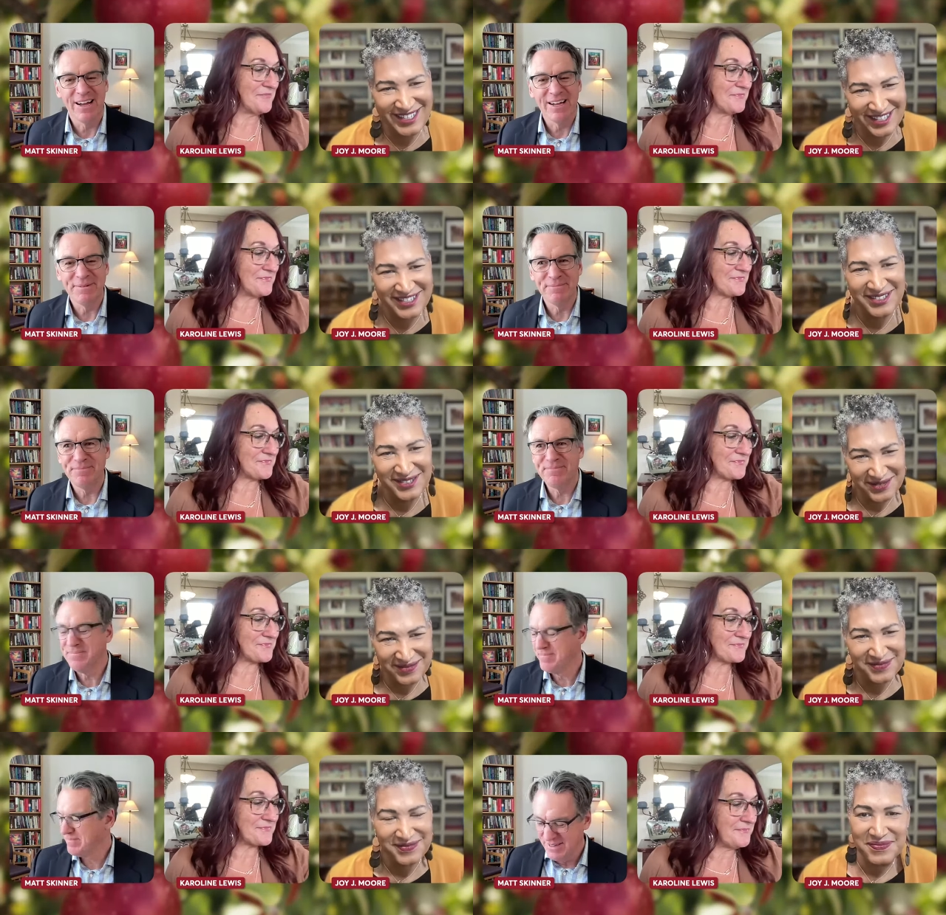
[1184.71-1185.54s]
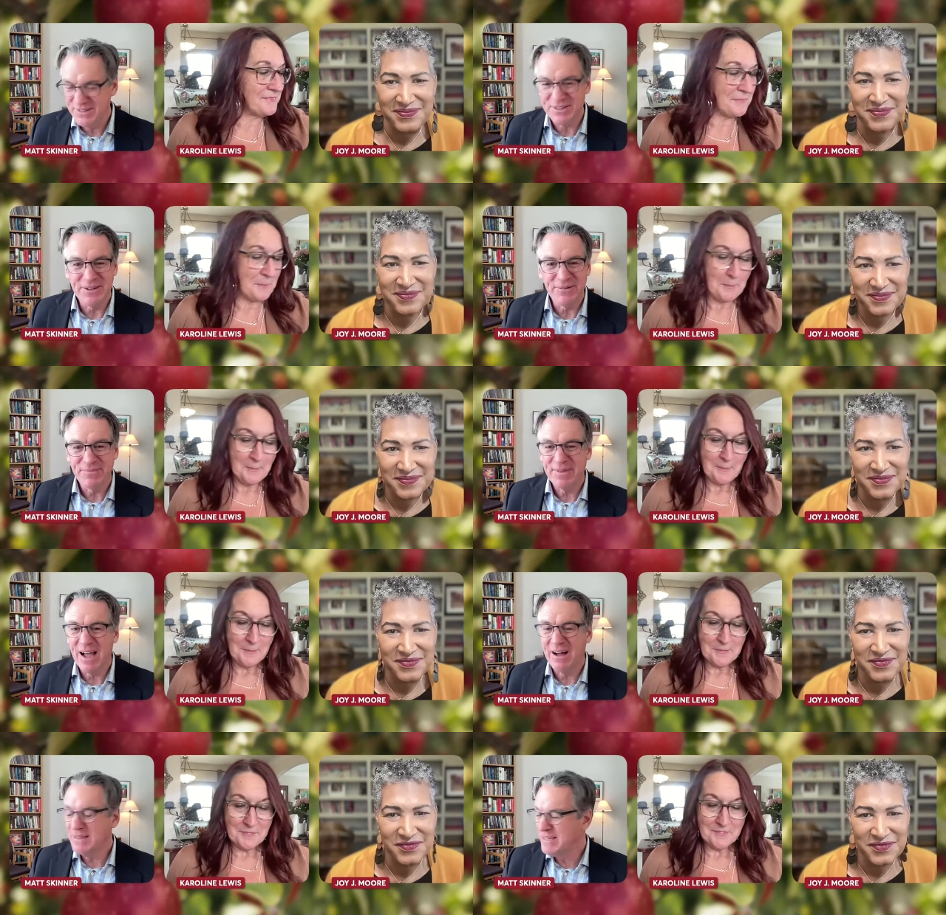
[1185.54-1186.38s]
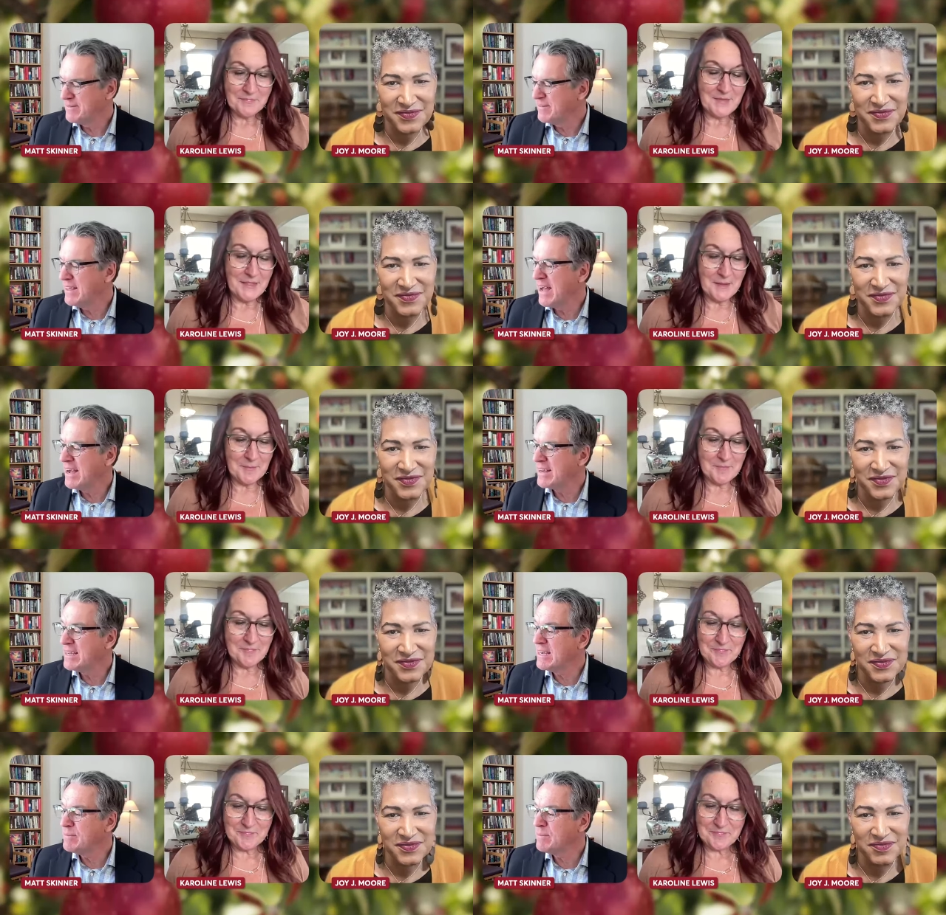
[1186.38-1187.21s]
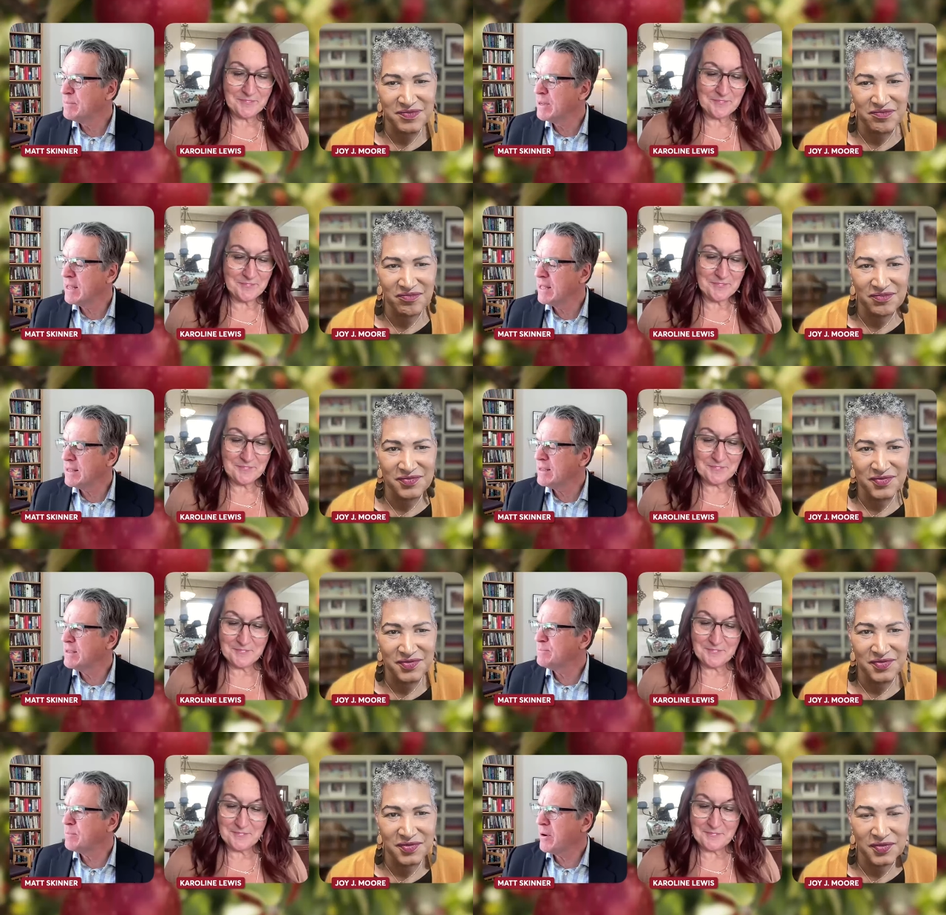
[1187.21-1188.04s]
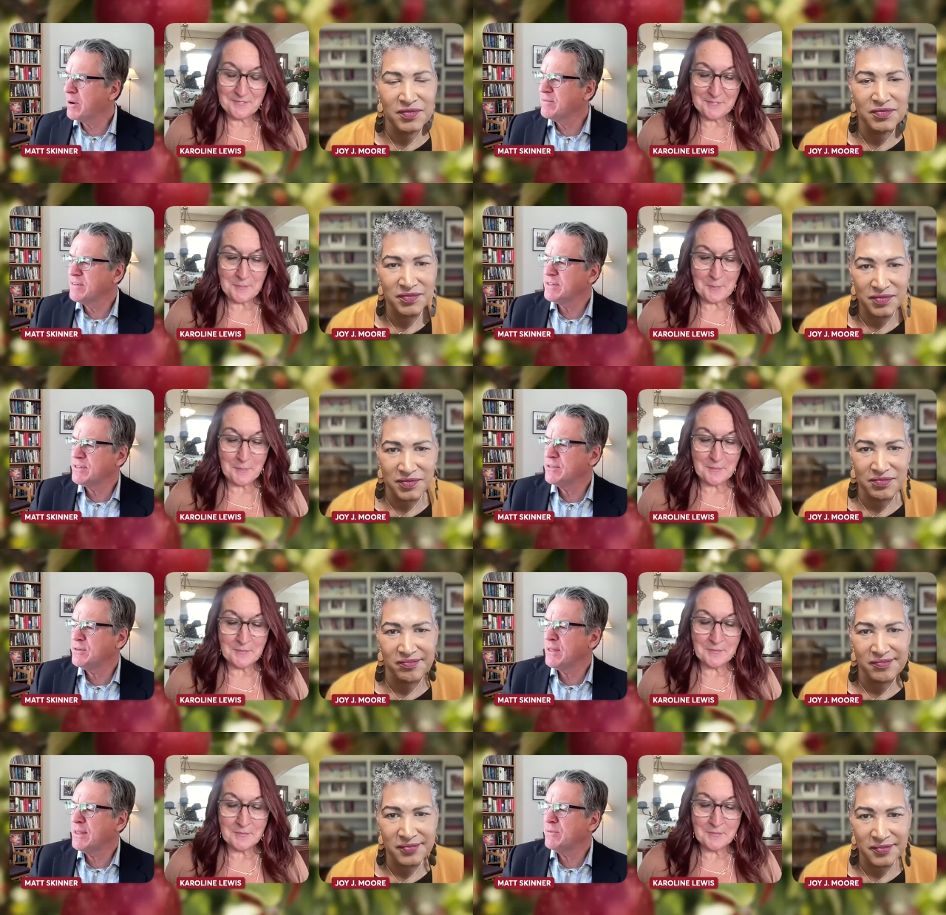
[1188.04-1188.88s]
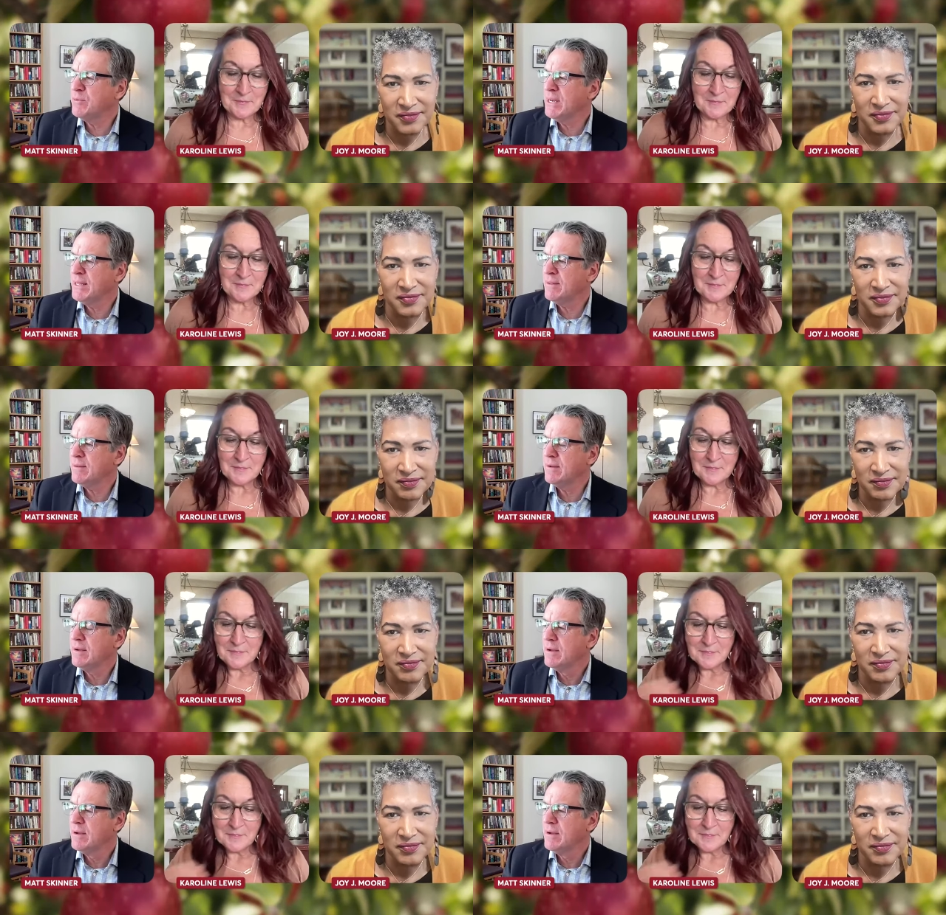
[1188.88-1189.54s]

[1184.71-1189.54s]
Speaker 1: um, so I'll lift that up. But it, it, part of it too, I think reading,